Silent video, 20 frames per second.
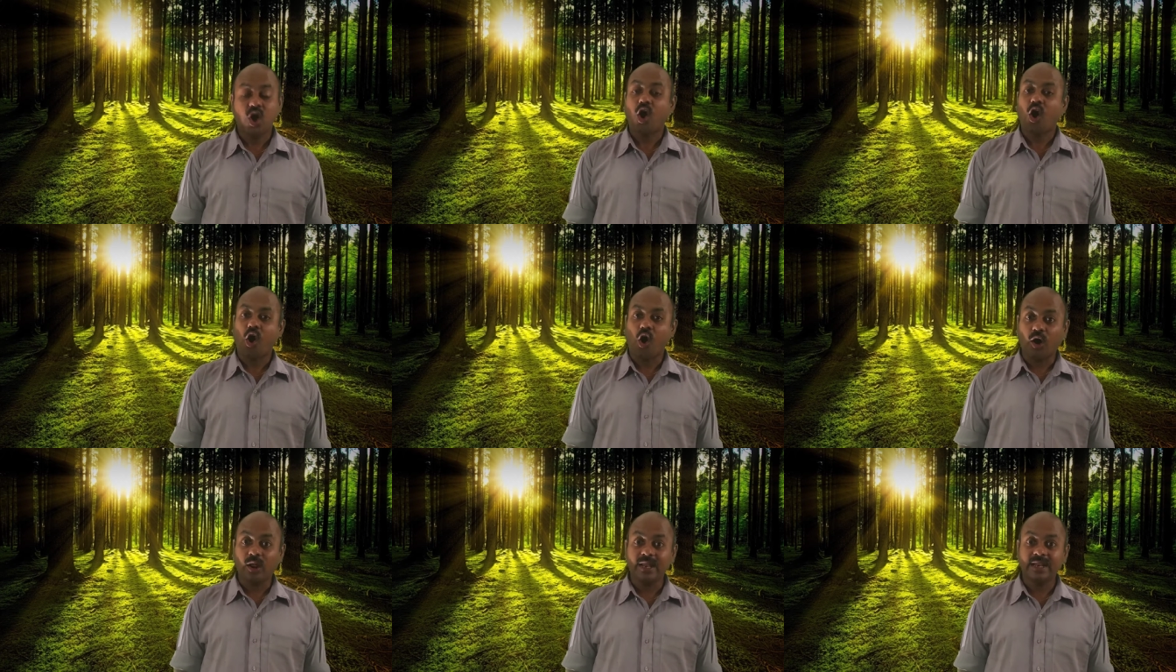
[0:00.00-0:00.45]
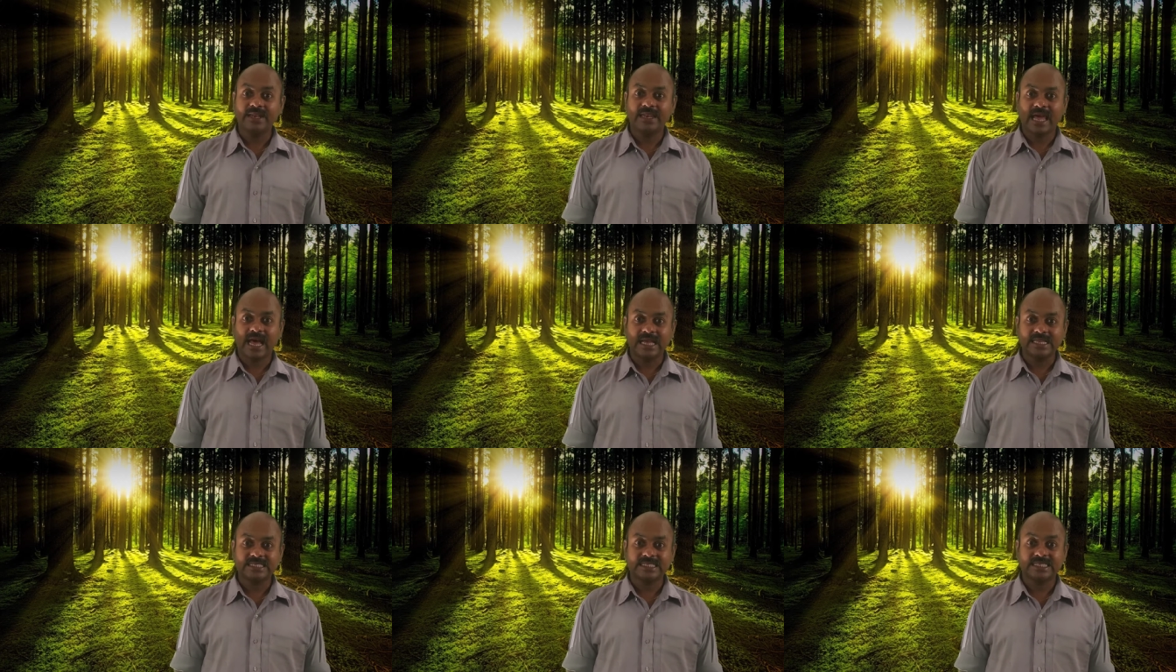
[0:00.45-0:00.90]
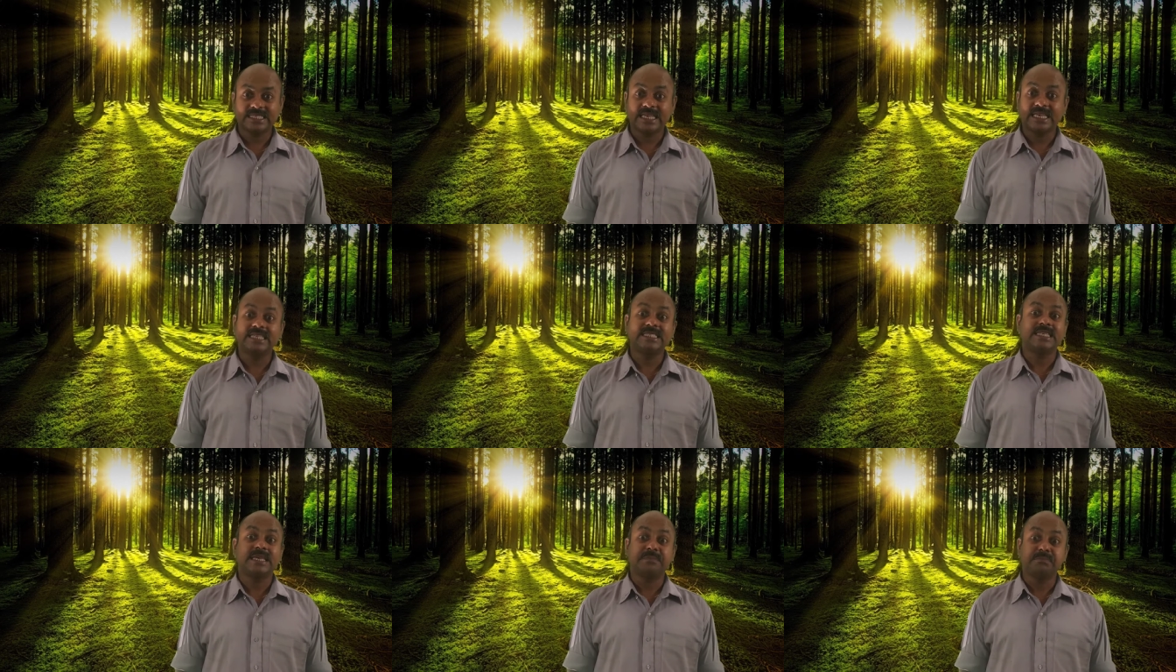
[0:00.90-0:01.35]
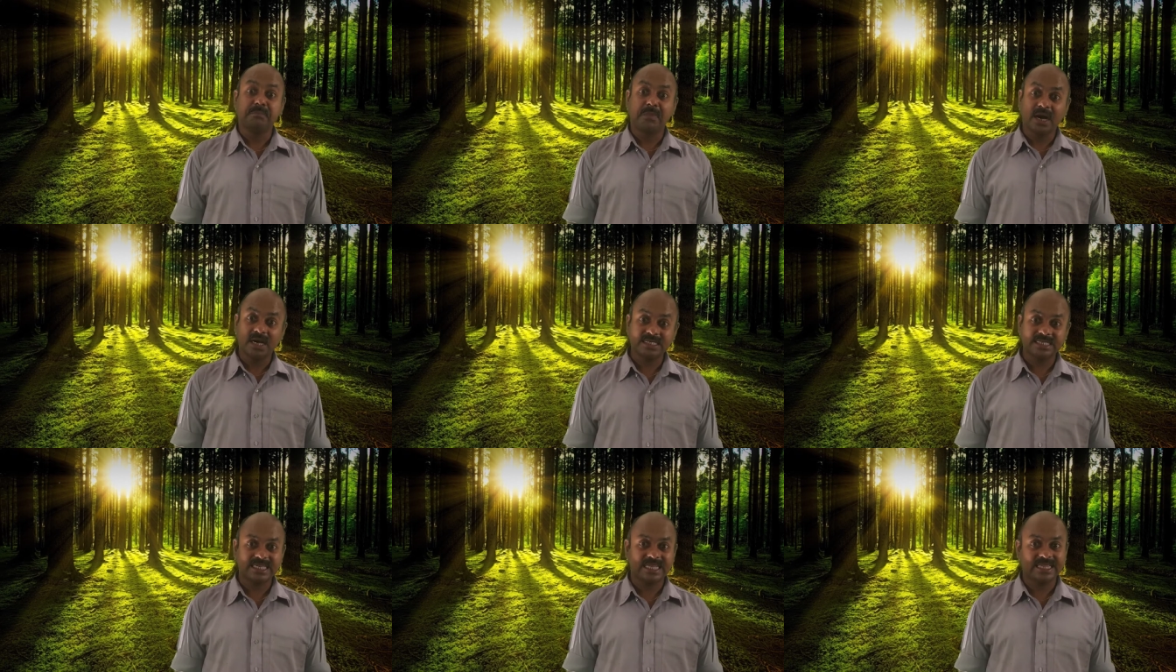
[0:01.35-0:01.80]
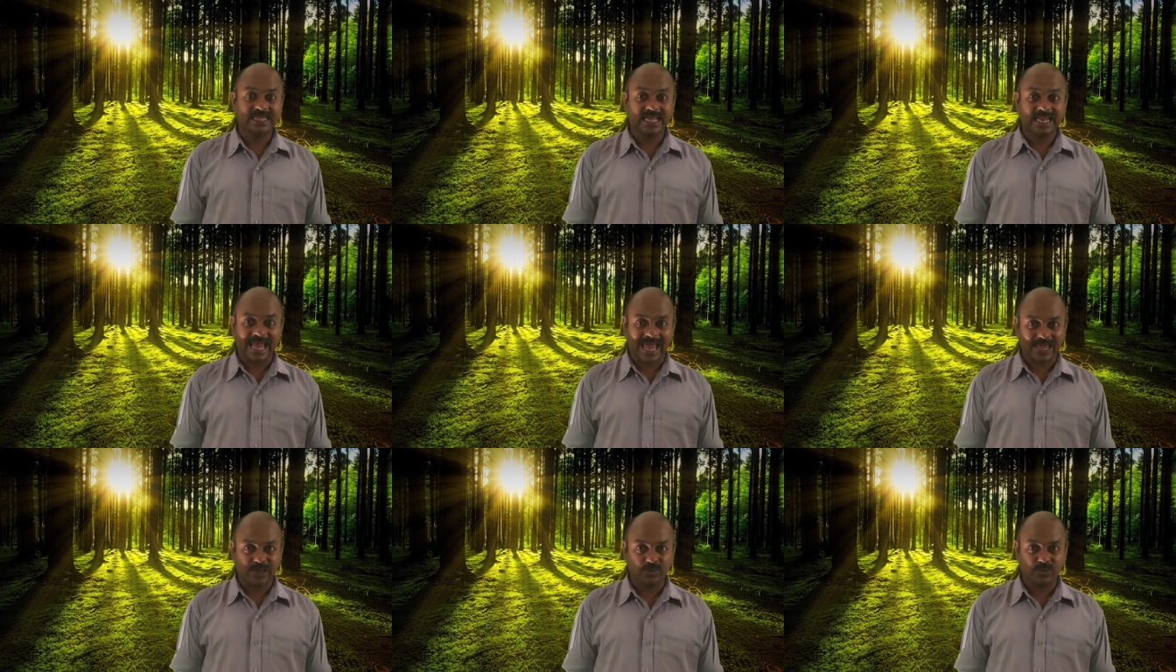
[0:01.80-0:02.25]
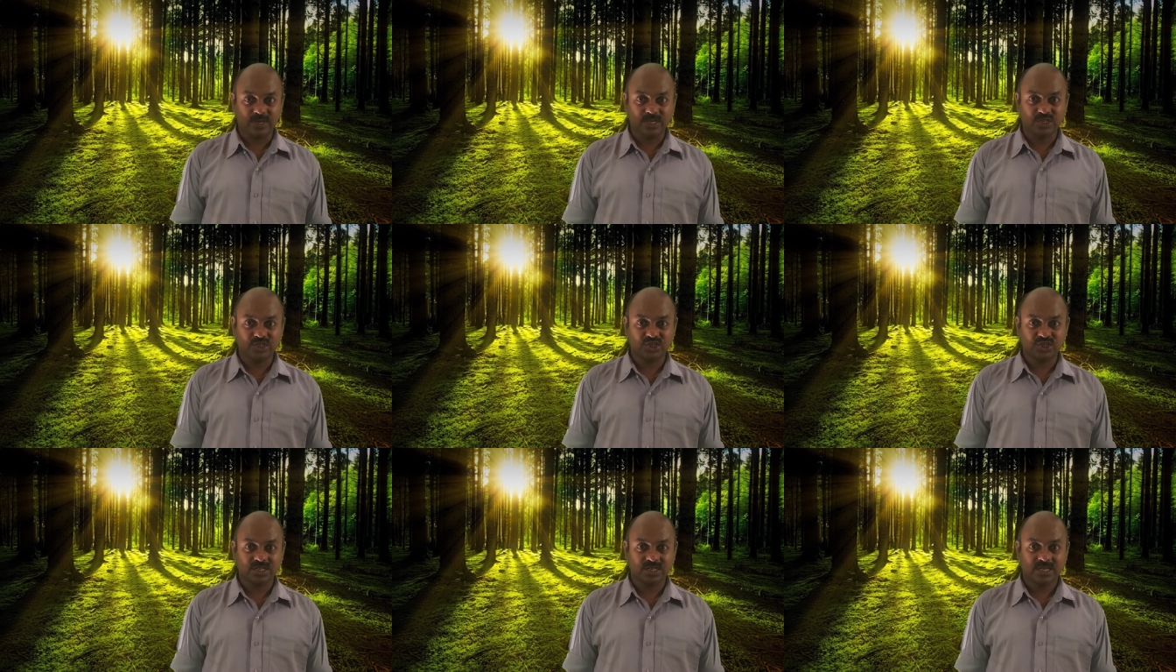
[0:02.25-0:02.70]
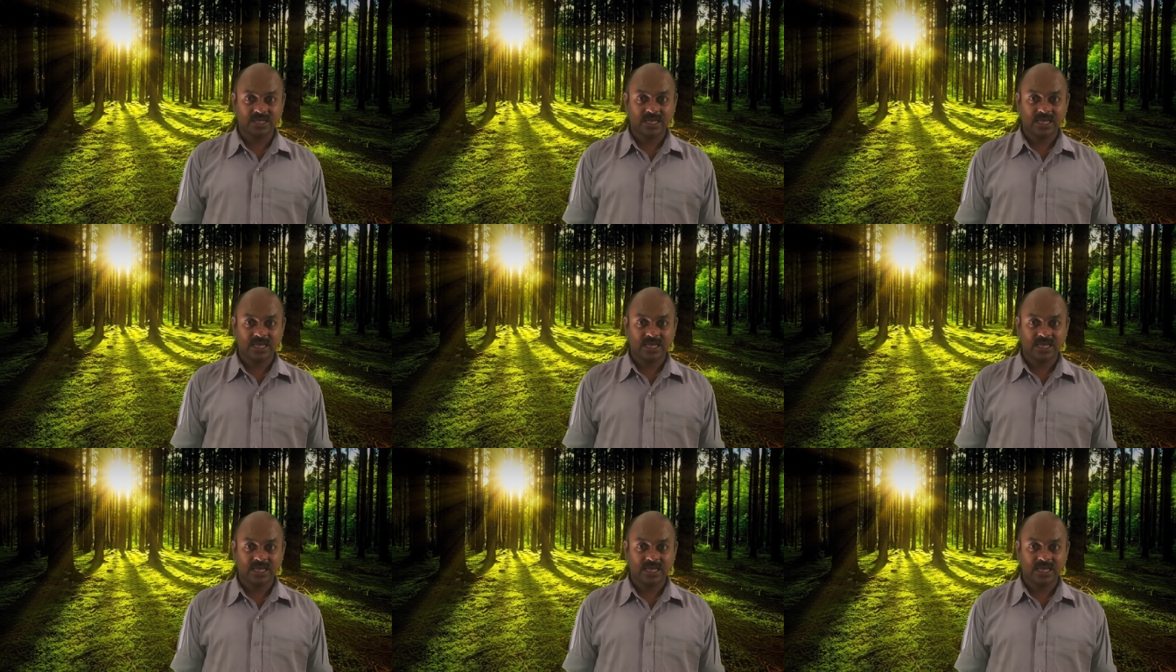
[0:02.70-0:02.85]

All it does is immerse in the language